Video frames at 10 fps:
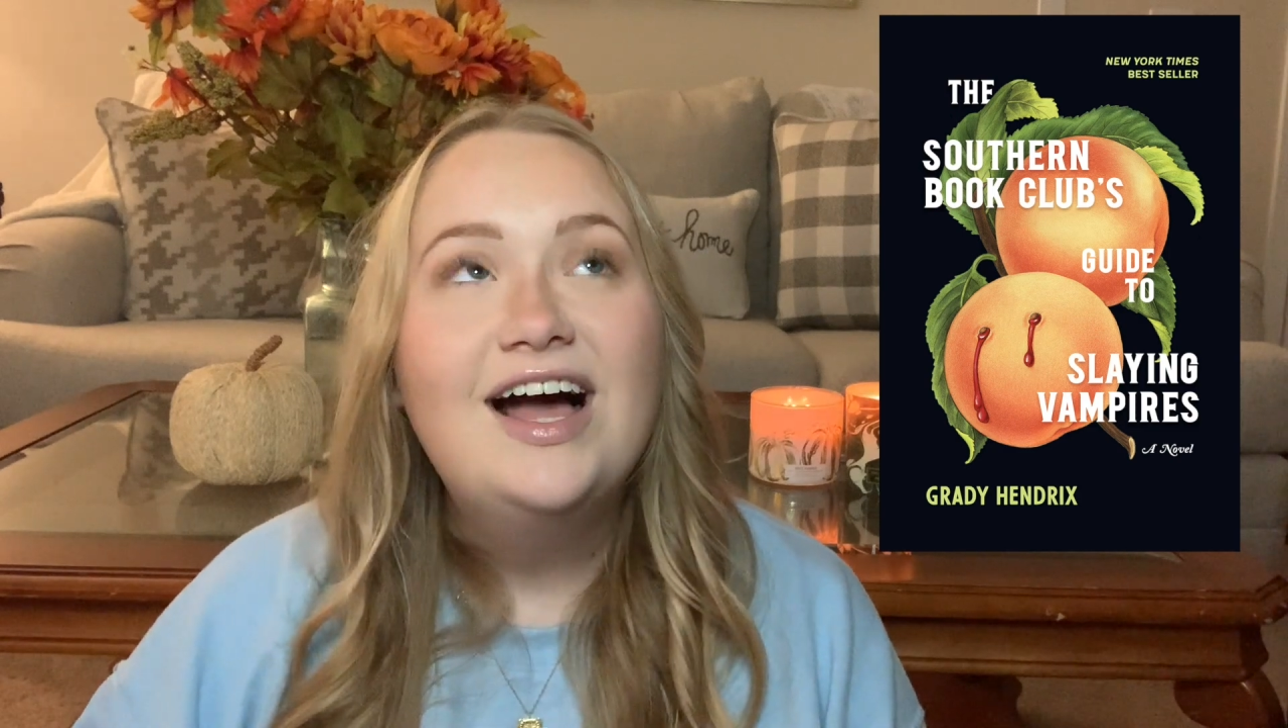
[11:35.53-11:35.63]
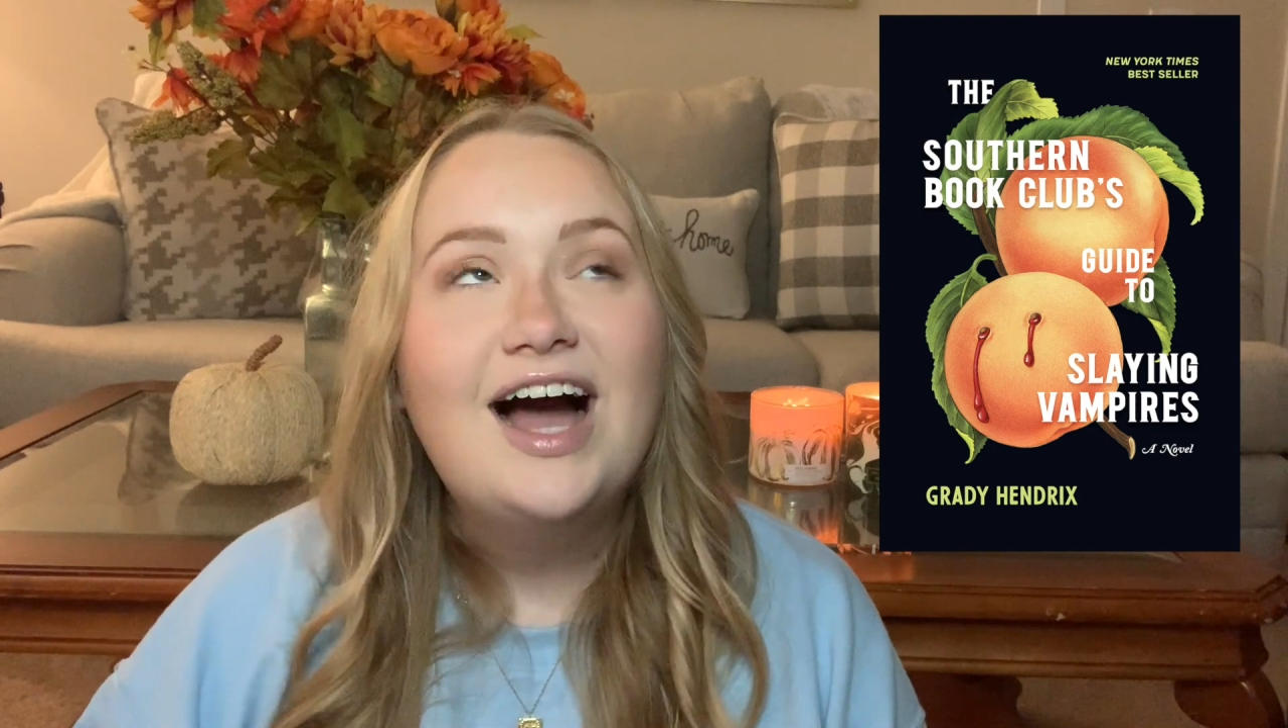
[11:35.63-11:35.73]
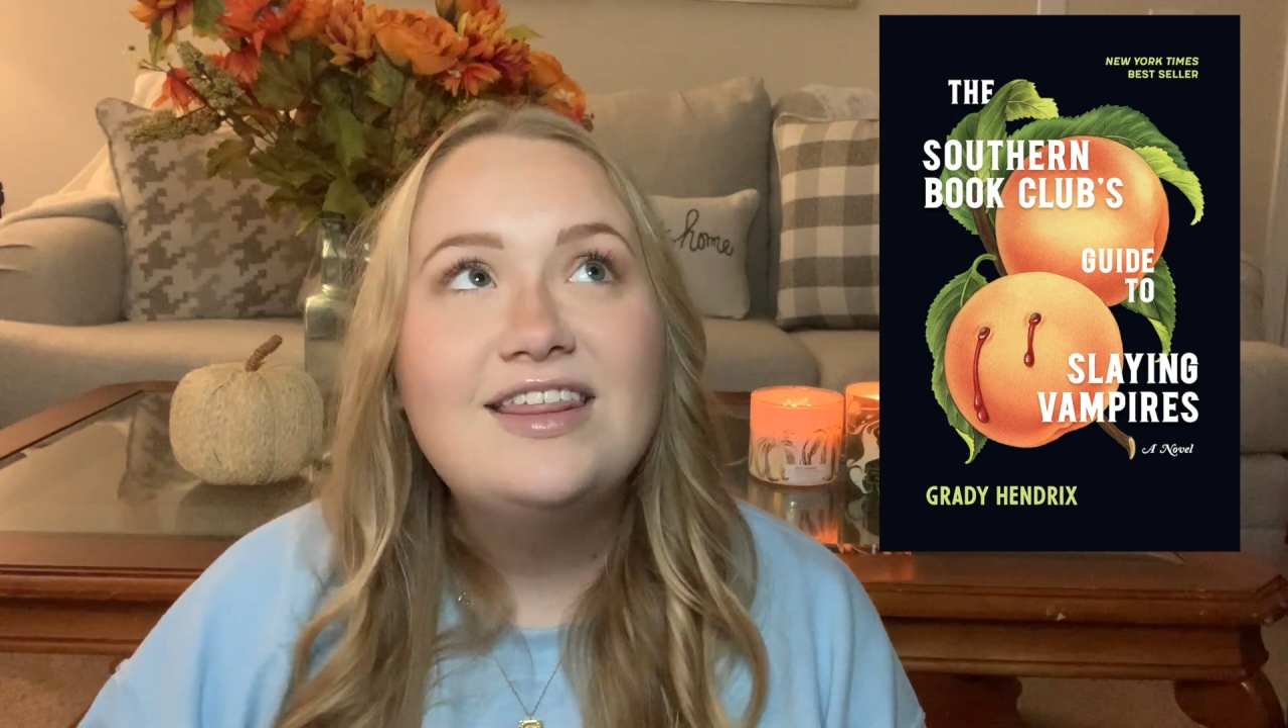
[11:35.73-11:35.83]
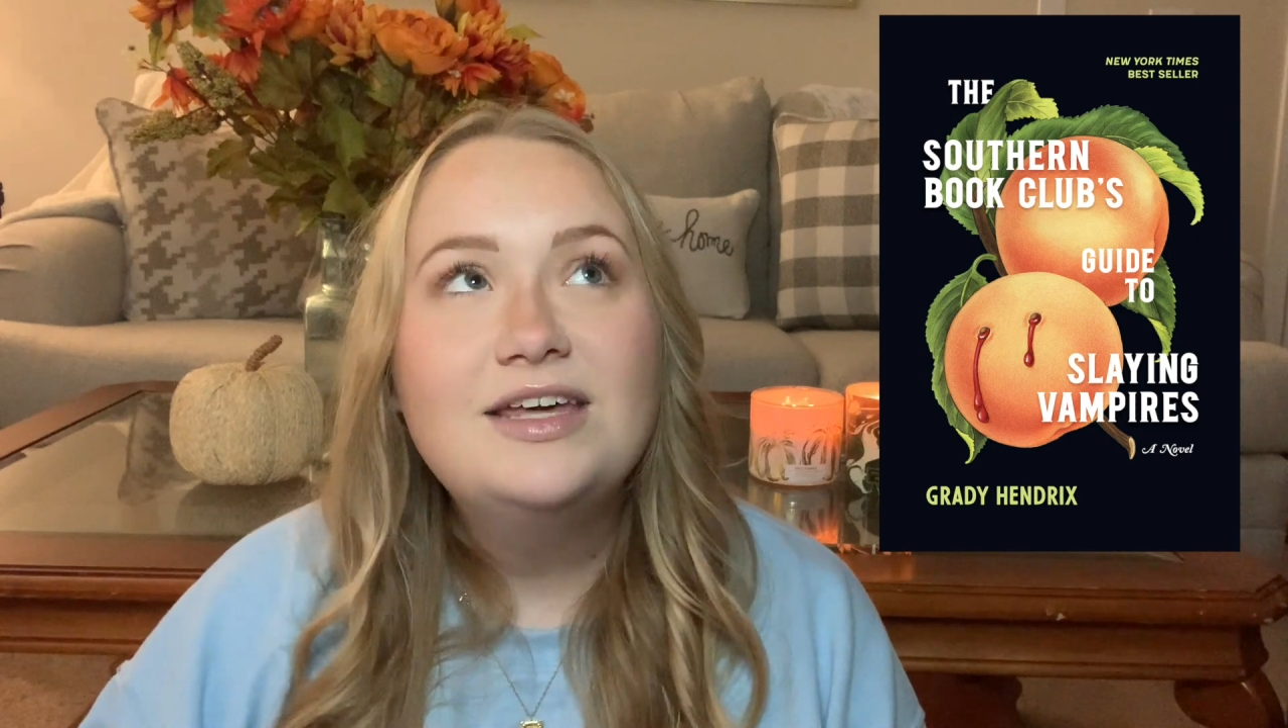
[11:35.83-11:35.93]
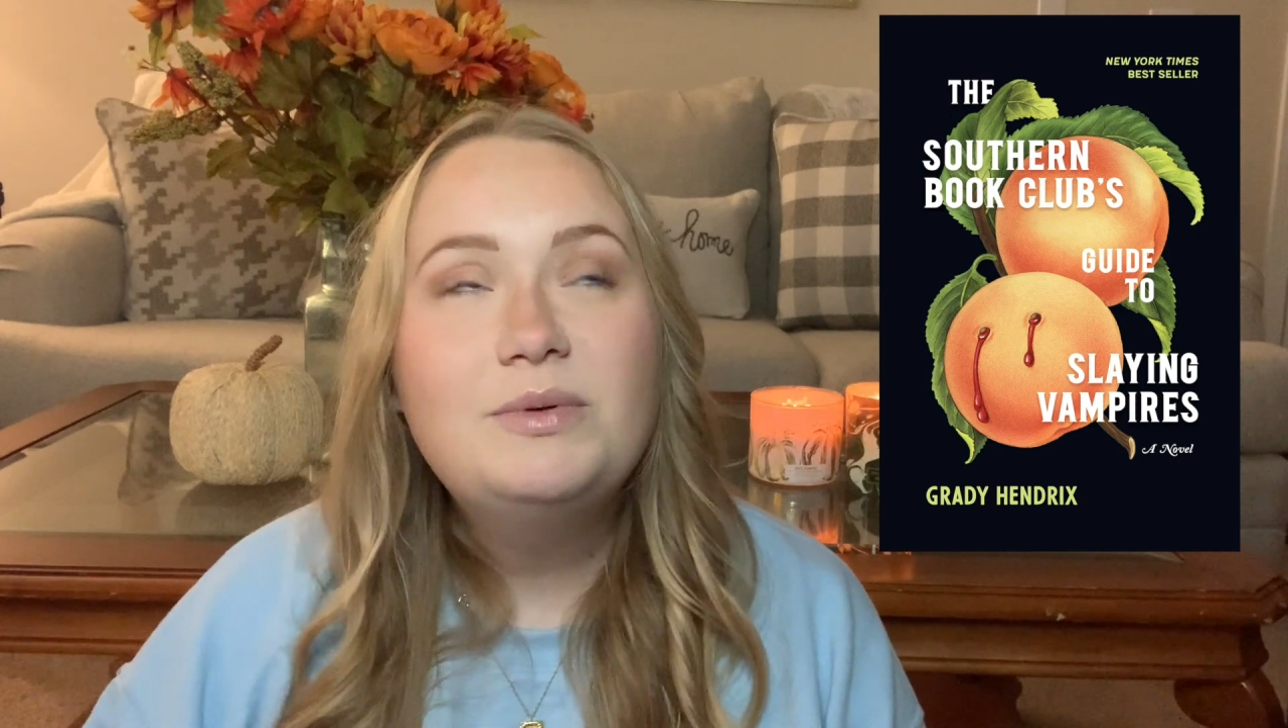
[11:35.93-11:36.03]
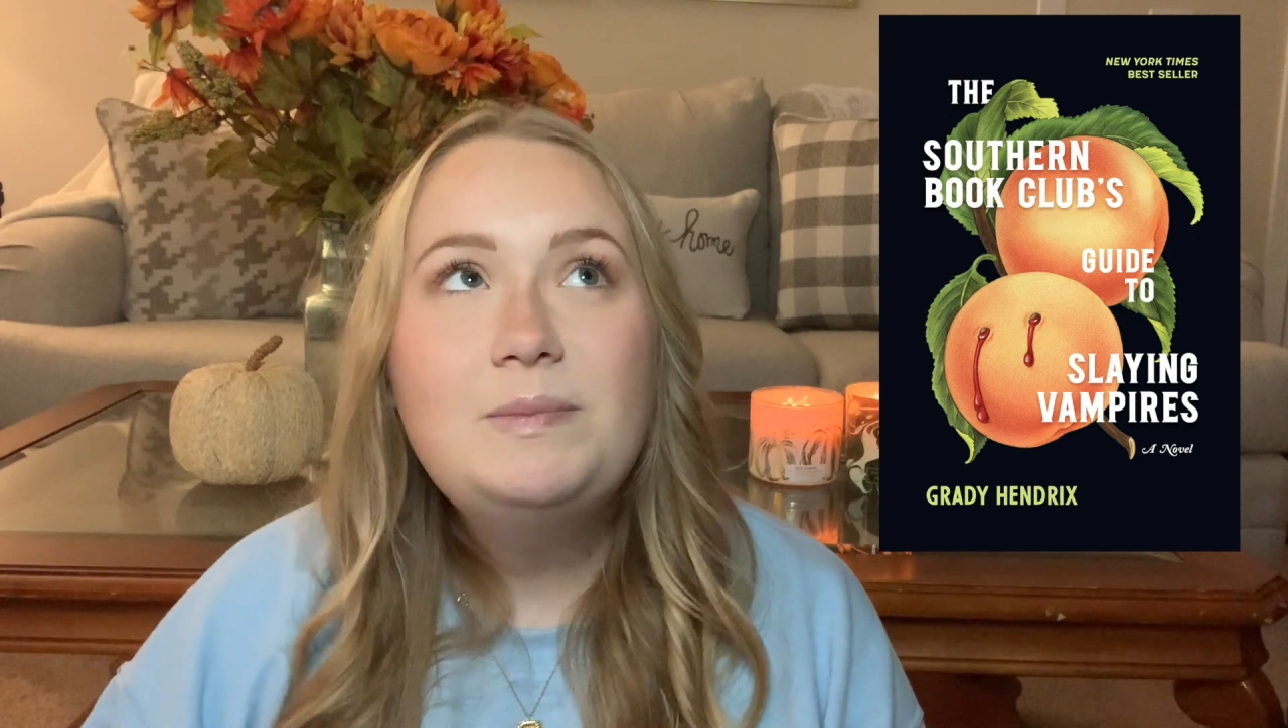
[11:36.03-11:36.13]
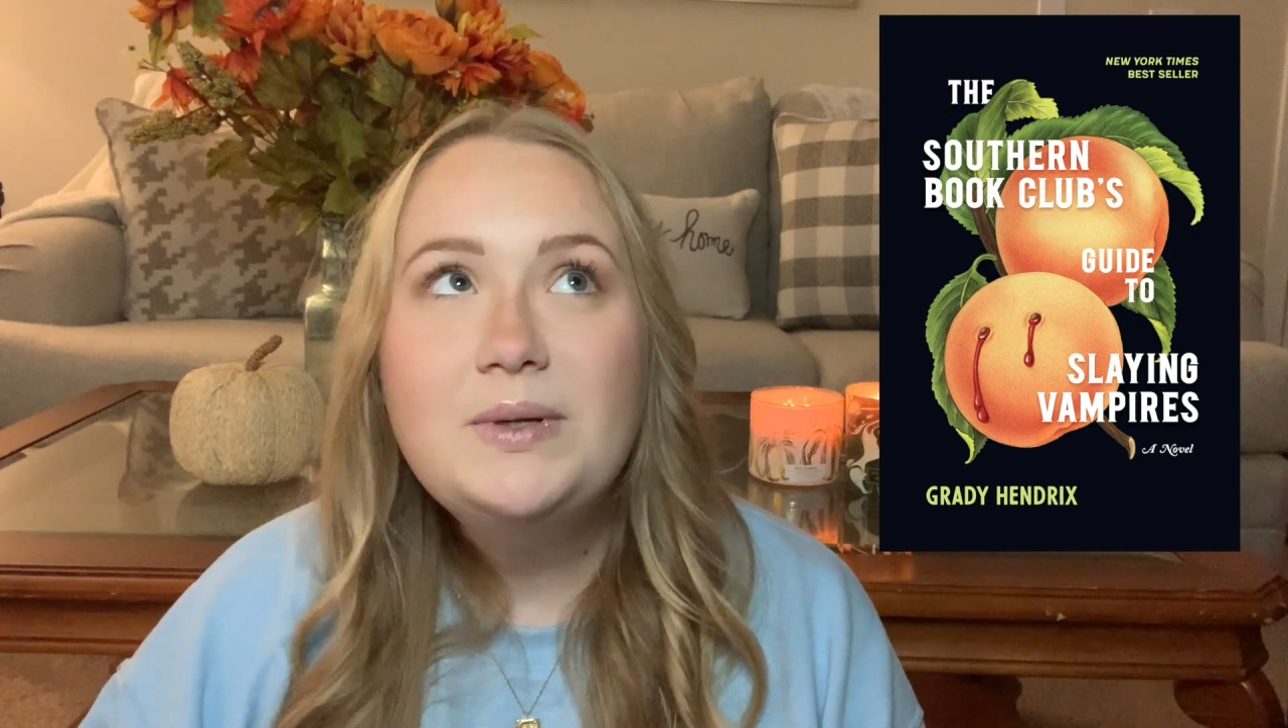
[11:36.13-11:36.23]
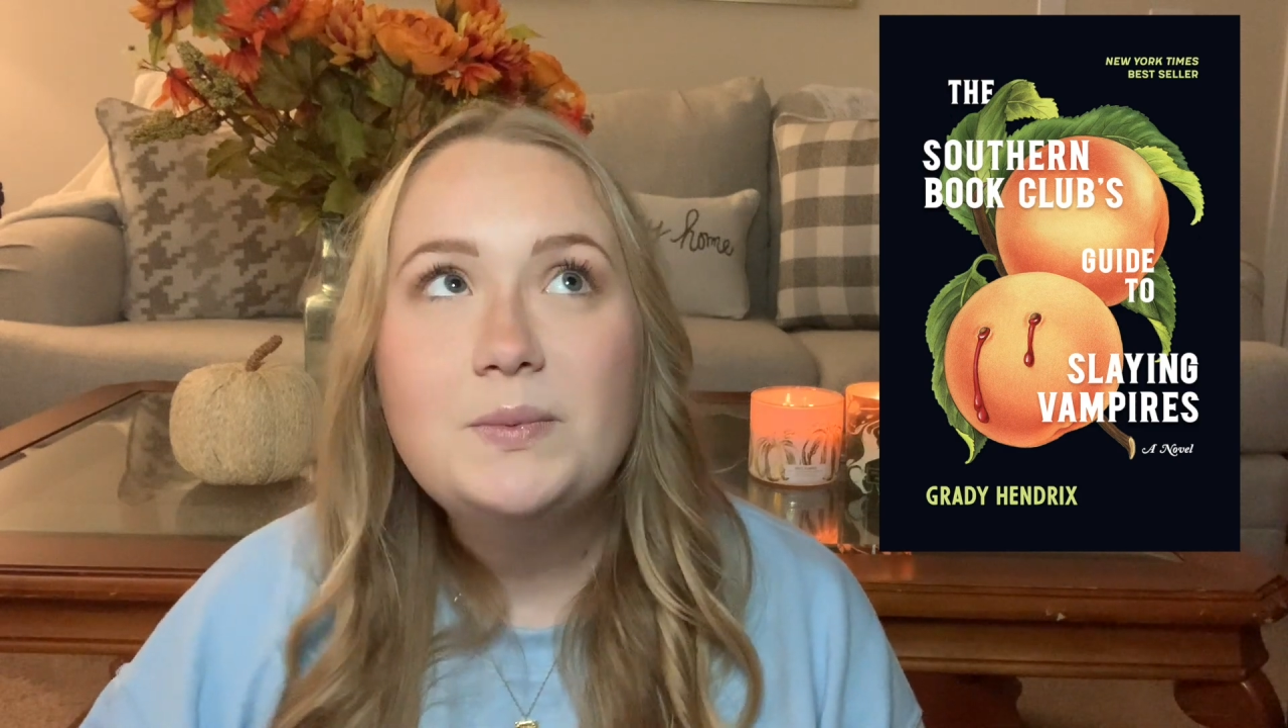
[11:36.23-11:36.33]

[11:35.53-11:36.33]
I think it would be